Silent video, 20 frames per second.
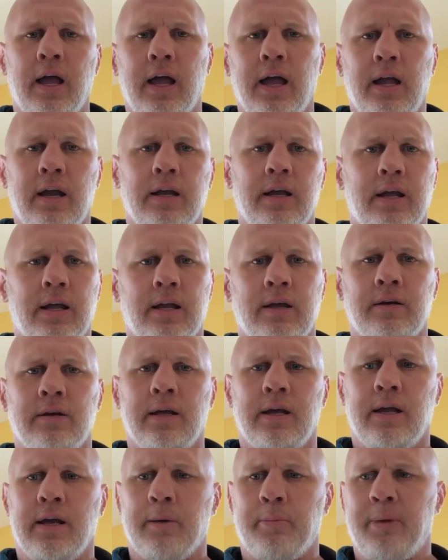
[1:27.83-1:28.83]

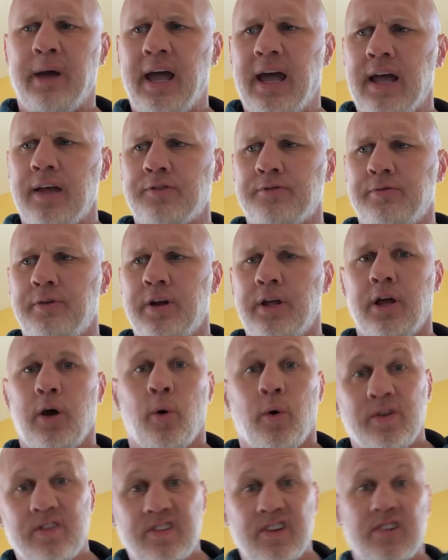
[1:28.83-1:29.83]
in a past
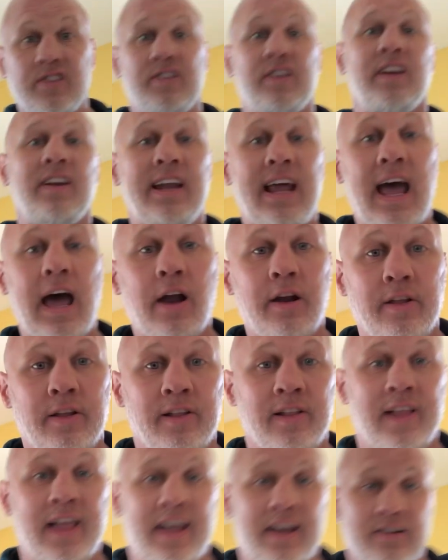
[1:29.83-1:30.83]
video, is to sit down on
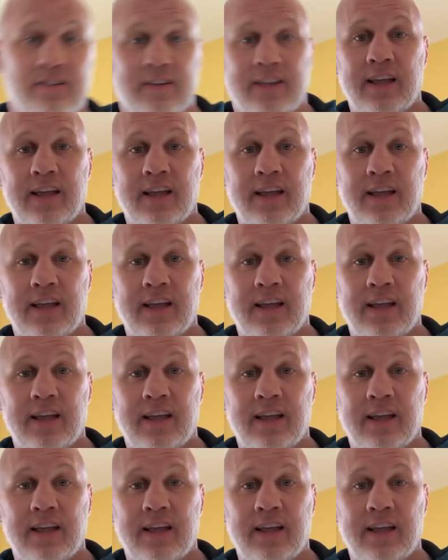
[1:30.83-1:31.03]
the legs.